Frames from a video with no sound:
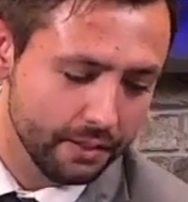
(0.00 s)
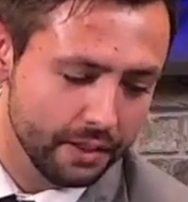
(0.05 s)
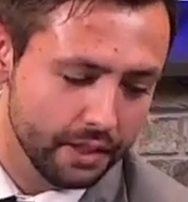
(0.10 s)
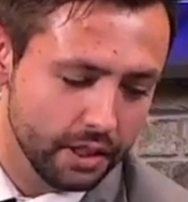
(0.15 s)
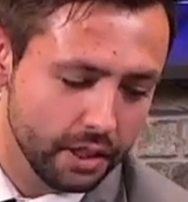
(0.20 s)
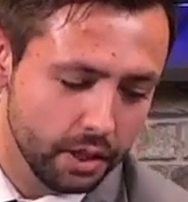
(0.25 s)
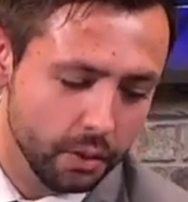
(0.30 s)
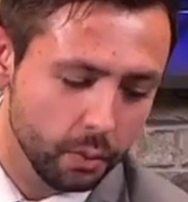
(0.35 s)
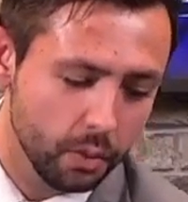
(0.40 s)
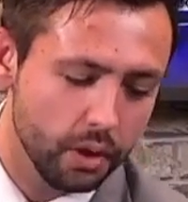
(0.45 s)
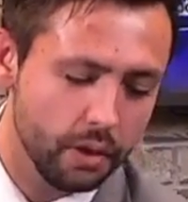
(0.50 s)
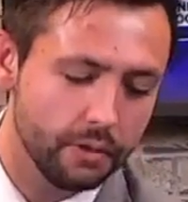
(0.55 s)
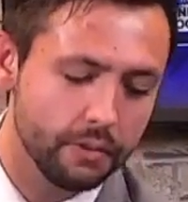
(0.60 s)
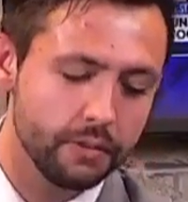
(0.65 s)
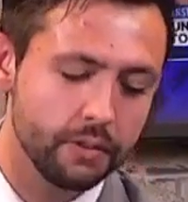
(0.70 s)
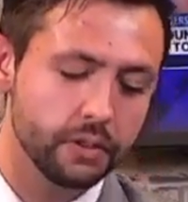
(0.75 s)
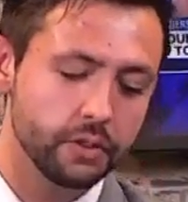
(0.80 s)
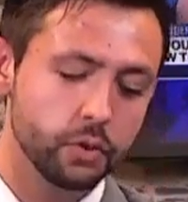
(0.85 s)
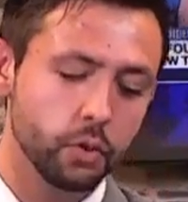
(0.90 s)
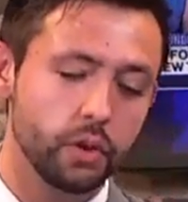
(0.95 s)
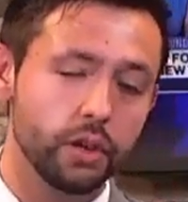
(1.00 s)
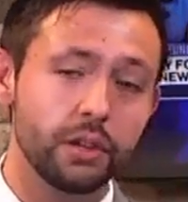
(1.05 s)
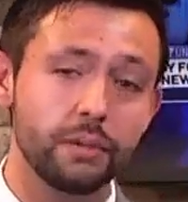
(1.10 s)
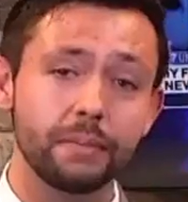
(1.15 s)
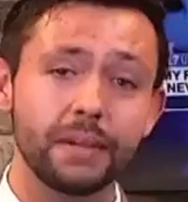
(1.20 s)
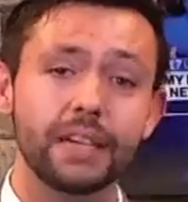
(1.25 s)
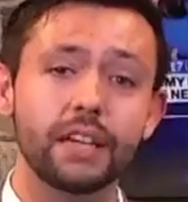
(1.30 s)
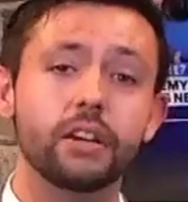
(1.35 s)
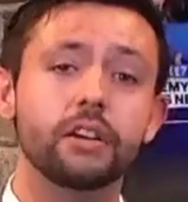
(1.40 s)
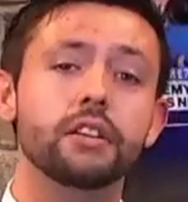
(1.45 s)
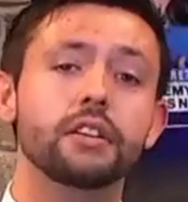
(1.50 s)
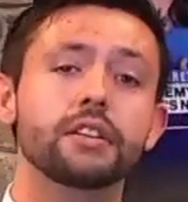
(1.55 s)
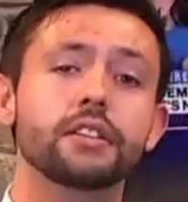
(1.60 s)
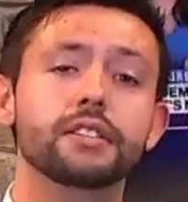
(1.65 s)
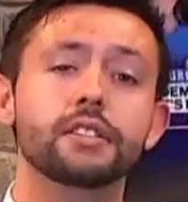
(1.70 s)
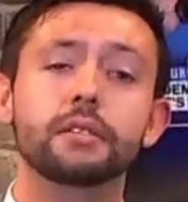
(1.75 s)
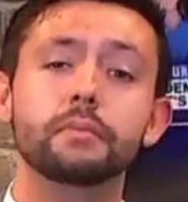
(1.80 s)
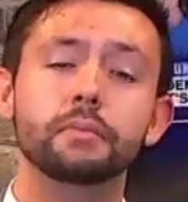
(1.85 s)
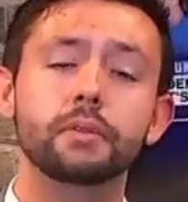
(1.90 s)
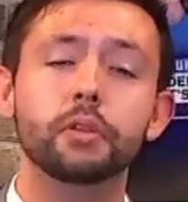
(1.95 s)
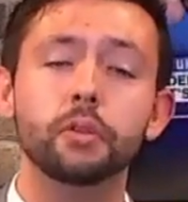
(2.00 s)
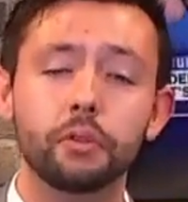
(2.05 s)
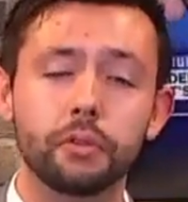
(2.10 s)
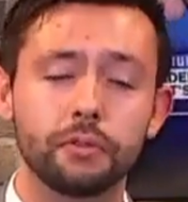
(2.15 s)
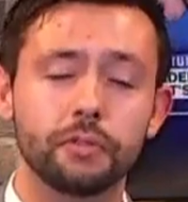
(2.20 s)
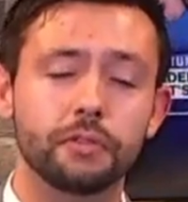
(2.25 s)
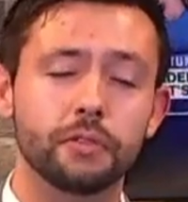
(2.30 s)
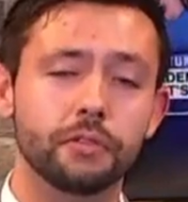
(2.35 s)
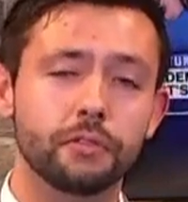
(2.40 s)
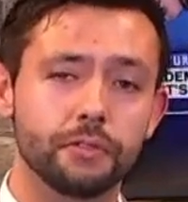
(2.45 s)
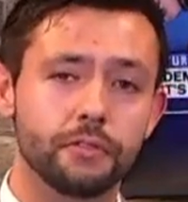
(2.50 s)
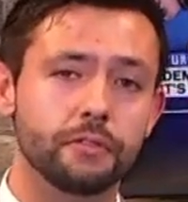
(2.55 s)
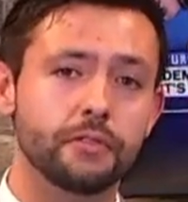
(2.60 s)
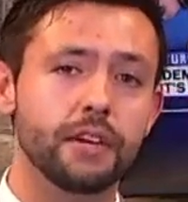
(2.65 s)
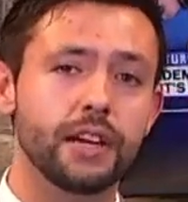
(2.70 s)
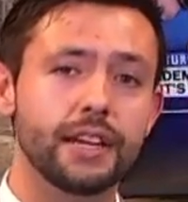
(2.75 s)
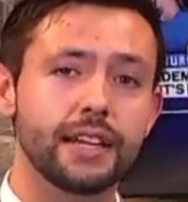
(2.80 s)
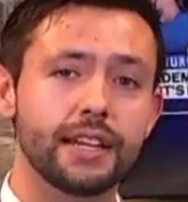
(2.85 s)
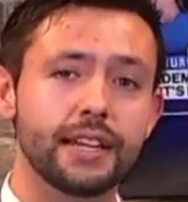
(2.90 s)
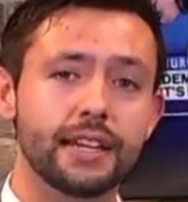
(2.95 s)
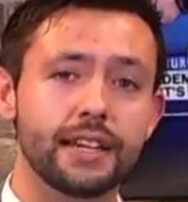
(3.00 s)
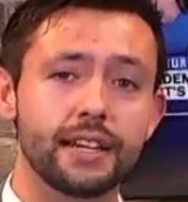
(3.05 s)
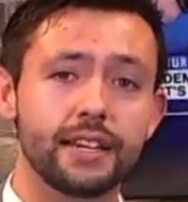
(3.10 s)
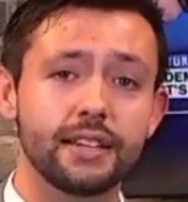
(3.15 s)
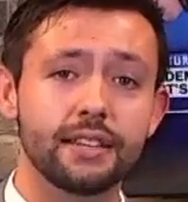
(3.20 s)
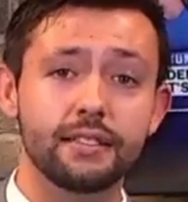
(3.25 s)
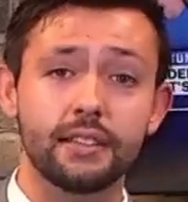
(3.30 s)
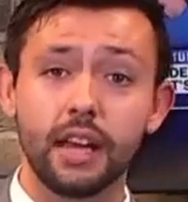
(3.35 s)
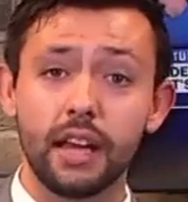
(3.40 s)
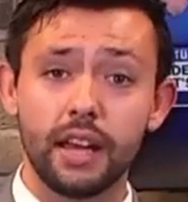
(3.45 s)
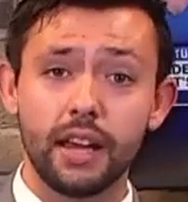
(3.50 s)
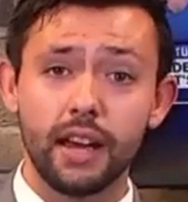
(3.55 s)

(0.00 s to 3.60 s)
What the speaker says: Thank you all for joining me on this beautiful Friday night.